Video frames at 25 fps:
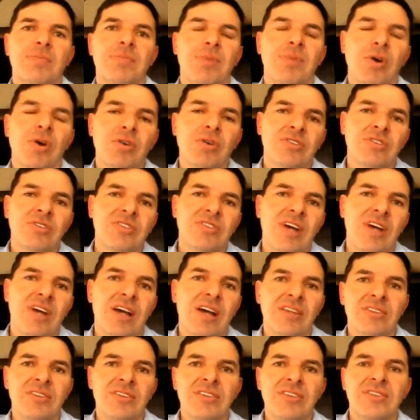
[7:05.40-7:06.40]
block
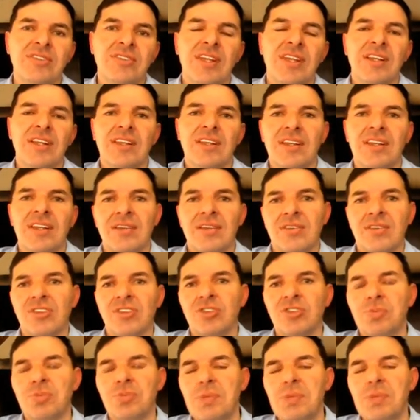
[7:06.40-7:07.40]
sizes and
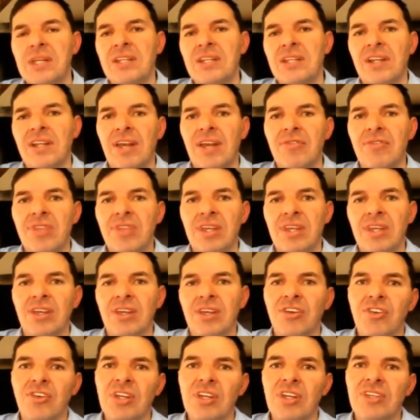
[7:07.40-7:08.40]
the speed and everything
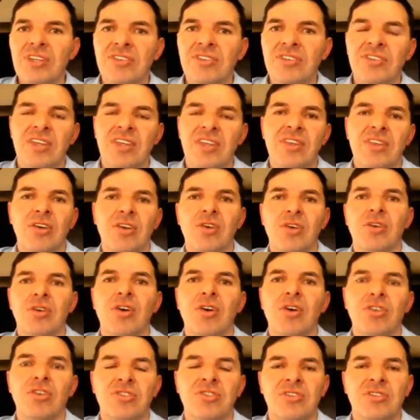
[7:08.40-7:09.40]
increases and the
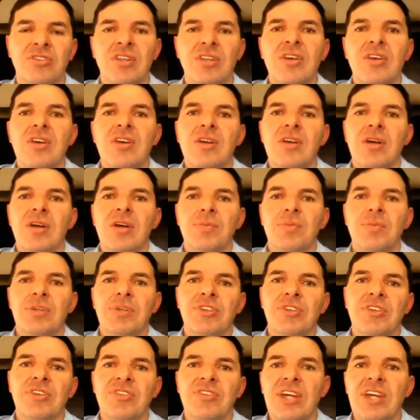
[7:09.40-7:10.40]
cost per
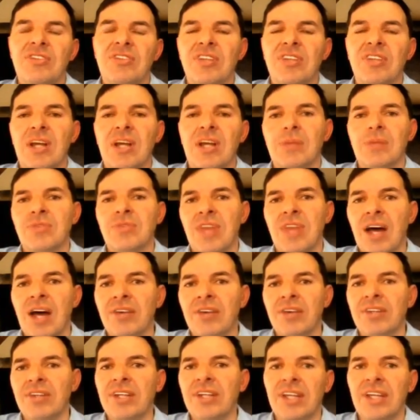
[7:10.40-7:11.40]
transaction comes
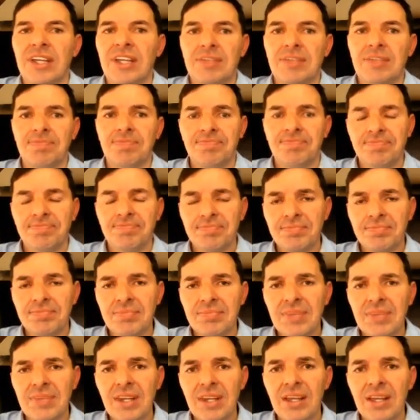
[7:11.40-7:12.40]
down again,
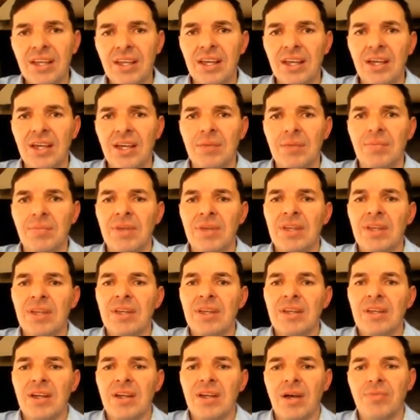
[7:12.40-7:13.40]

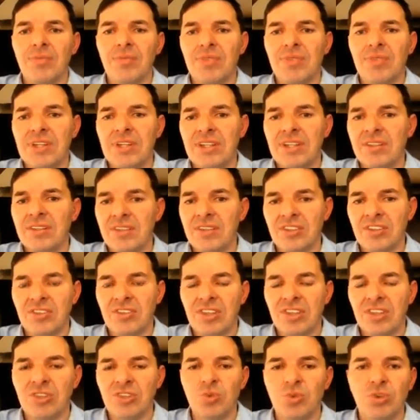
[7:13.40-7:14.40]
hopefully
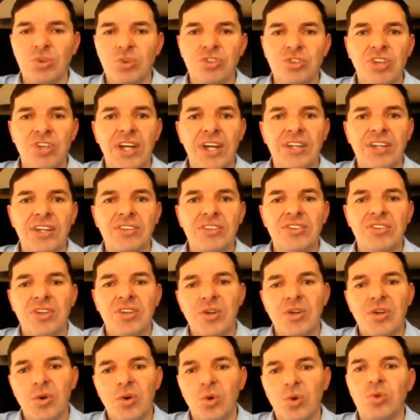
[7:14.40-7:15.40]
this will change,
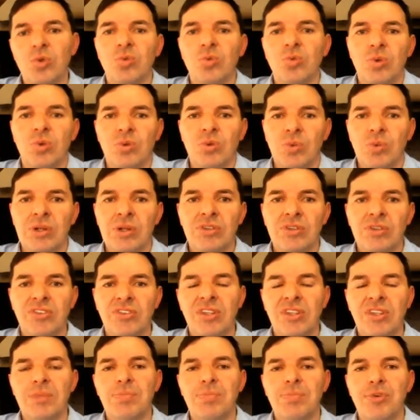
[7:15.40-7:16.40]
or we'll
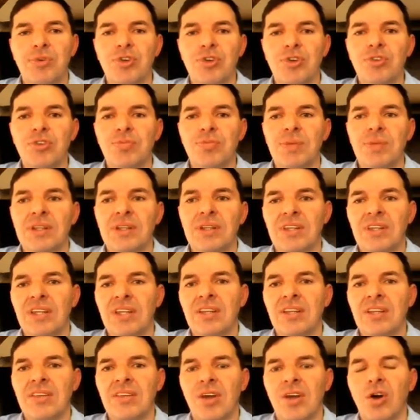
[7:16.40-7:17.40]
see improvement
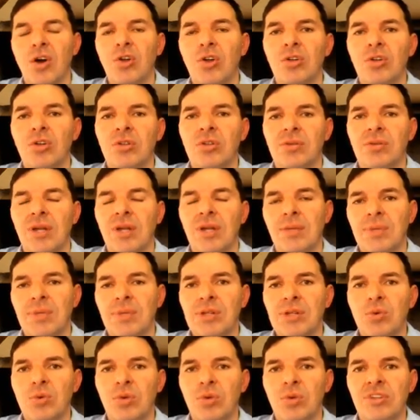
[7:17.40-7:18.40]
in the whole
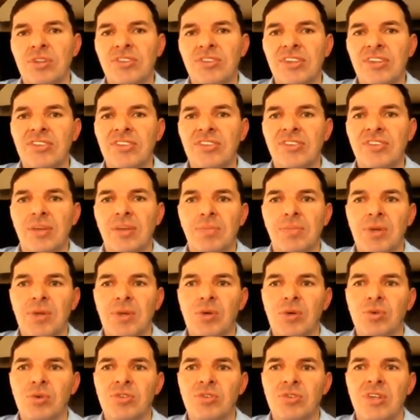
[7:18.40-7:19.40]
Bitcoin system
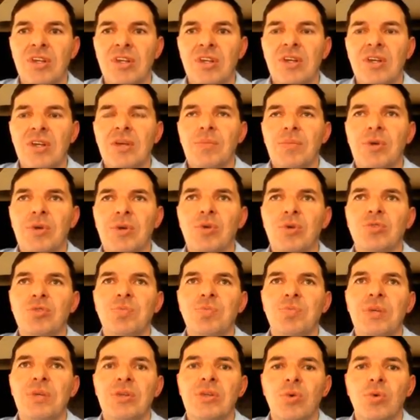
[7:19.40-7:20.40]
because
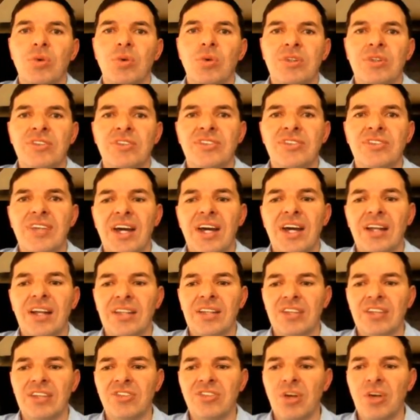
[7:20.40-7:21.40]
Bitcoin
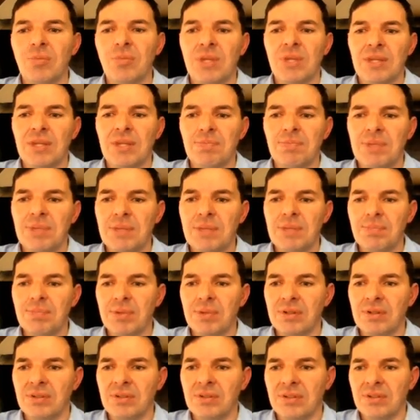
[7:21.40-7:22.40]
scaled and so many
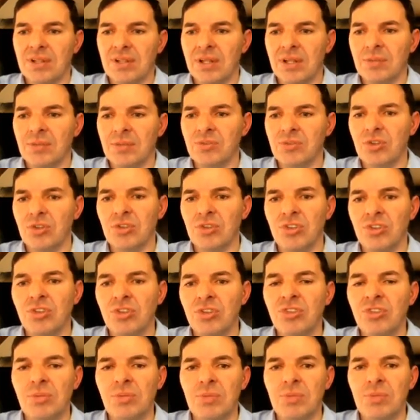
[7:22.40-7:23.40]
people start
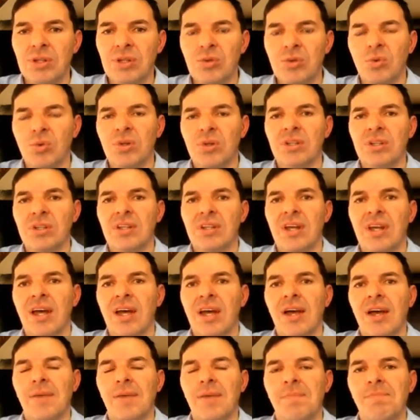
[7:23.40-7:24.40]
using Bitcoin.
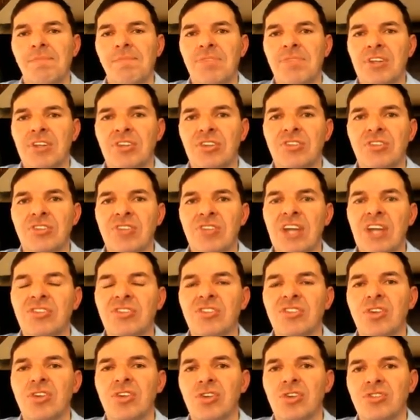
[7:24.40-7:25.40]
The
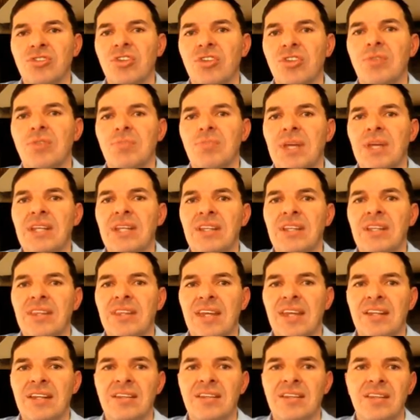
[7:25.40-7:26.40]
transactions got so many
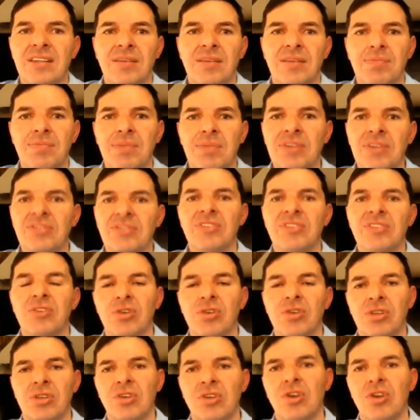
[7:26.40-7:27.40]
that the business
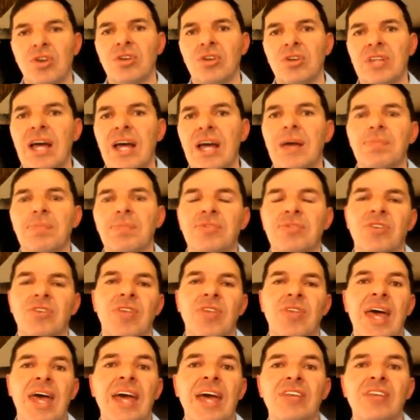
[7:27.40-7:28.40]
got clogged up,
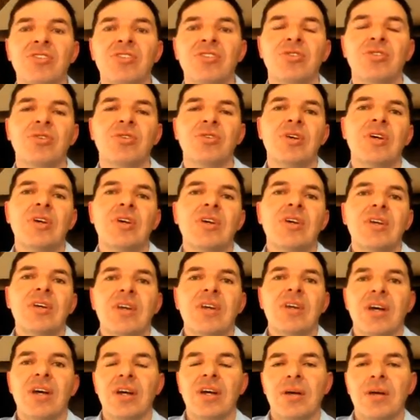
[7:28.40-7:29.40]
so they had to
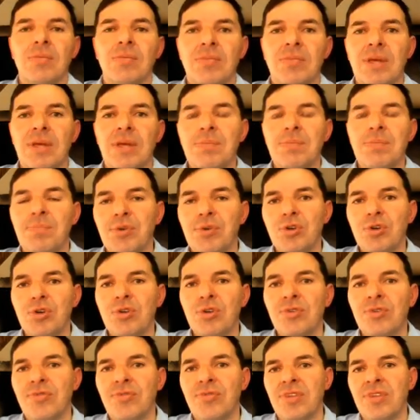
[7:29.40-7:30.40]

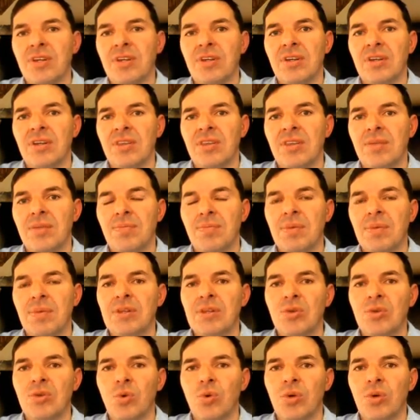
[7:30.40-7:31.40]
improve the
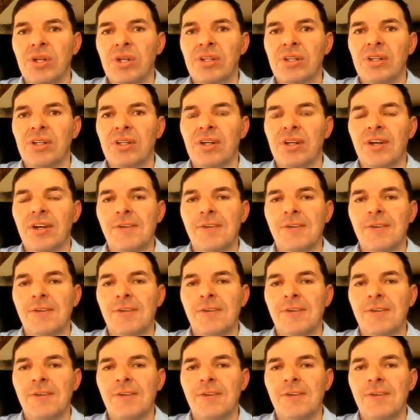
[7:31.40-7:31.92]
Bitcoin